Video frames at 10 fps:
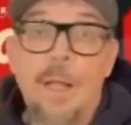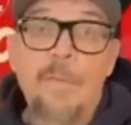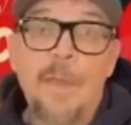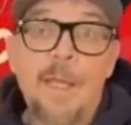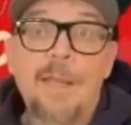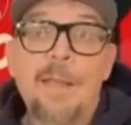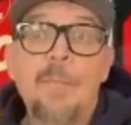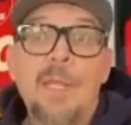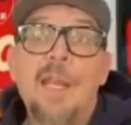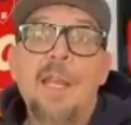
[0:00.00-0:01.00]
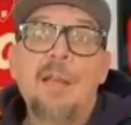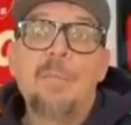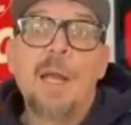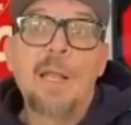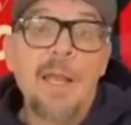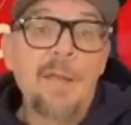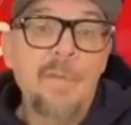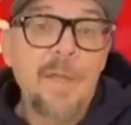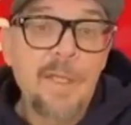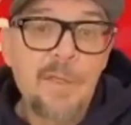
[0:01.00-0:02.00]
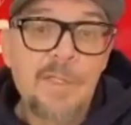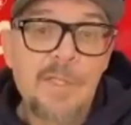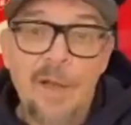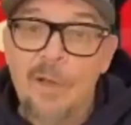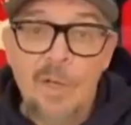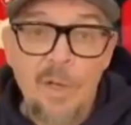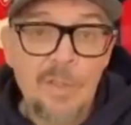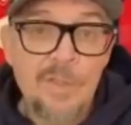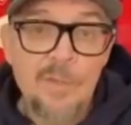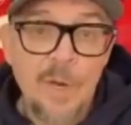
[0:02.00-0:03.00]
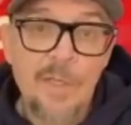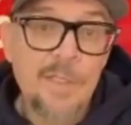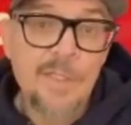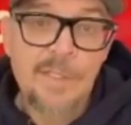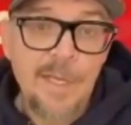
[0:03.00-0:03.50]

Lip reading: I think at the beginning of my life, I used alcohol and drugs